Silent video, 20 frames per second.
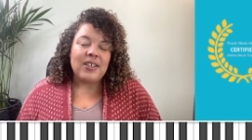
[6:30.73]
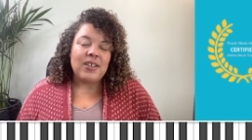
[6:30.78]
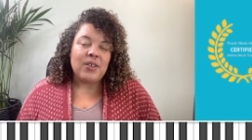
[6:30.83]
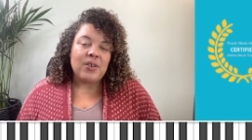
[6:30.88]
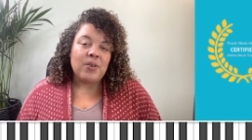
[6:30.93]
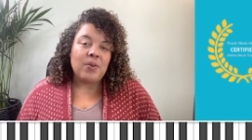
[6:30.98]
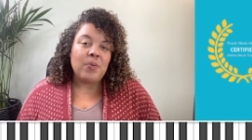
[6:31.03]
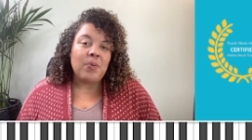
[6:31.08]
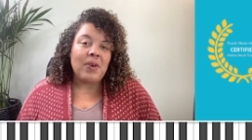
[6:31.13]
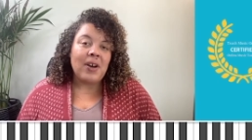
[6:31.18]

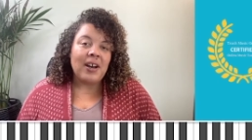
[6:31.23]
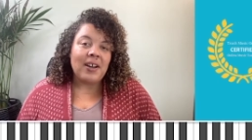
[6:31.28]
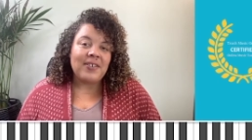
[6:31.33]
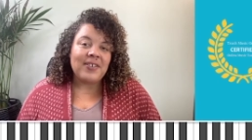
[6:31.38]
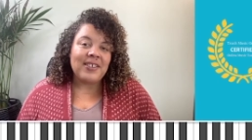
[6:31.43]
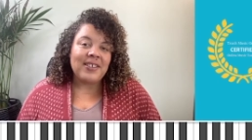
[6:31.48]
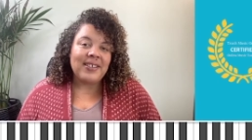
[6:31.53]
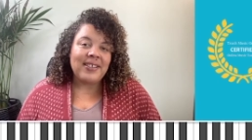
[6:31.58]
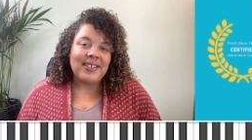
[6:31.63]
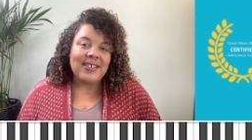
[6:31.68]
You'll
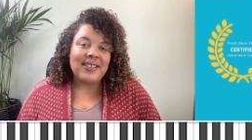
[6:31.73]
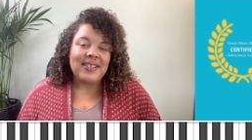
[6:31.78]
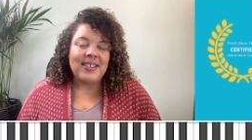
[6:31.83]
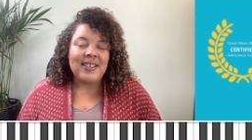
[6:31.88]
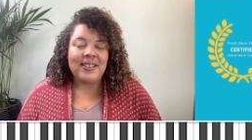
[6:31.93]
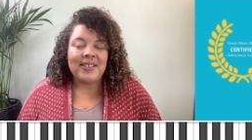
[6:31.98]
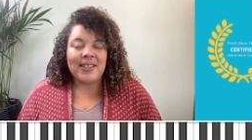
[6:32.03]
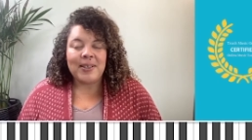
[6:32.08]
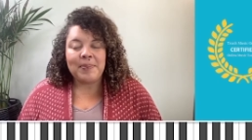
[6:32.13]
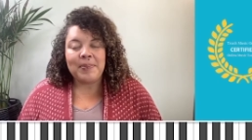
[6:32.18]
watch and listen
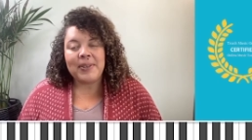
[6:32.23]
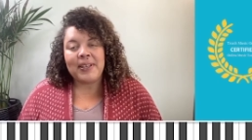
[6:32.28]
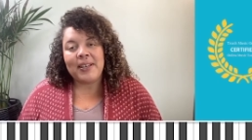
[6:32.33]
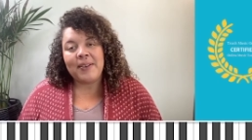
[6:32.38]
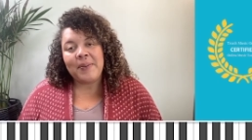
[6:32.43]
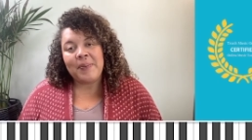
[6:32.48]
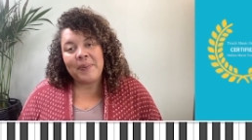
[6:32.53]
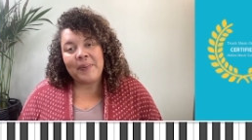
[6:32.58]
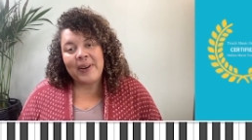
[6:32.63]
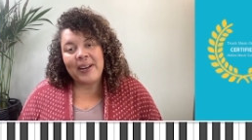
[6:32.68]
as I
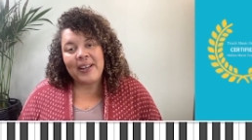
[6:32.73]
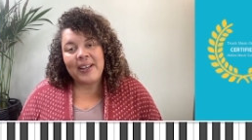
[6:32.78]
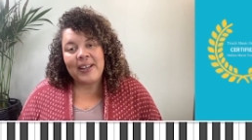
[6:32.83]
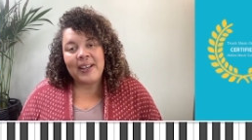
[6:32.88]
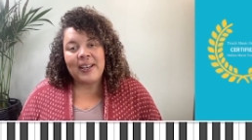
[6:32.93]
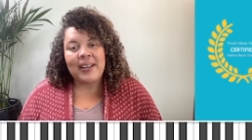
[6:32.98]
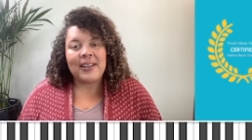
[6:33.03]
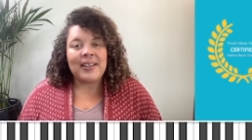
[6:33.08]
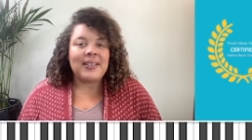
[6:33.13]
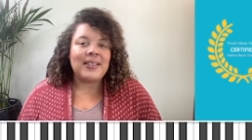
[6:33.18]
play right
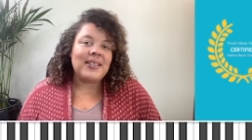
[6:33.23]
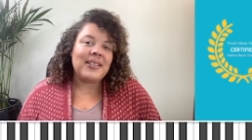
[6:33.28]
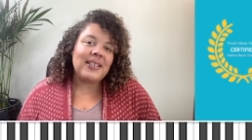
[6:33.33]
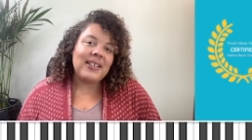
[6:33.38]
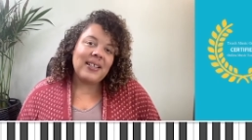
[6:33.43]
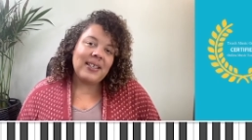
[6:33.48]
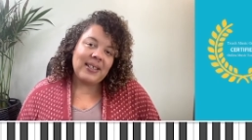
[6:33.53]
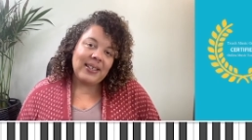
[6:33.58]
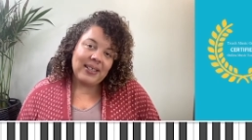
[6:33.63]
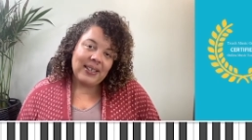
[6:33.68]
hand,
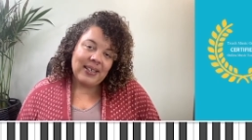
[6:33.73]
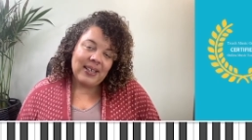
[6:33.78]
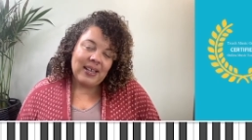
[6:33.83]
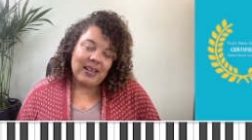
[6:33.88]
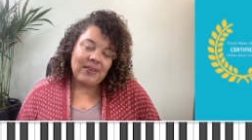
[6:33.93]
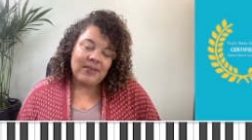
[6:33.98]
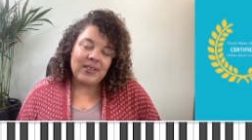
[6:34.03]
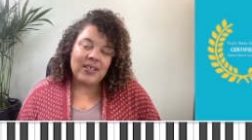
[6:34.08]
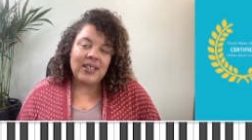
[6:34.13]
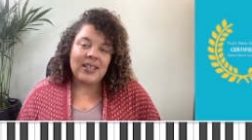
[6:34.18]

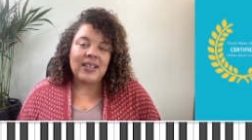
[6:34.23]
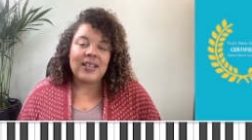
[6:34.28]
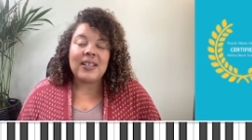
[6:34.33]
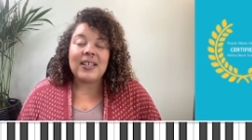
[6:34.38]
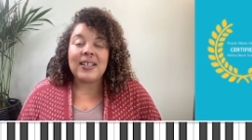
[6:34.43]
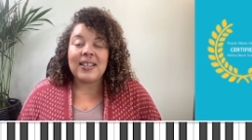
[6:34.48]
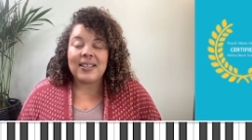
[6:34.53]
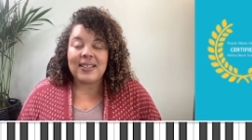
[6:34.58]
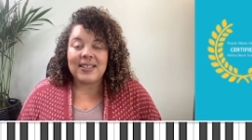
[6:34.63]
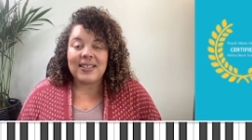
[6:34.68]
left hand,
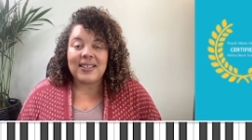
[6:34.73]
and then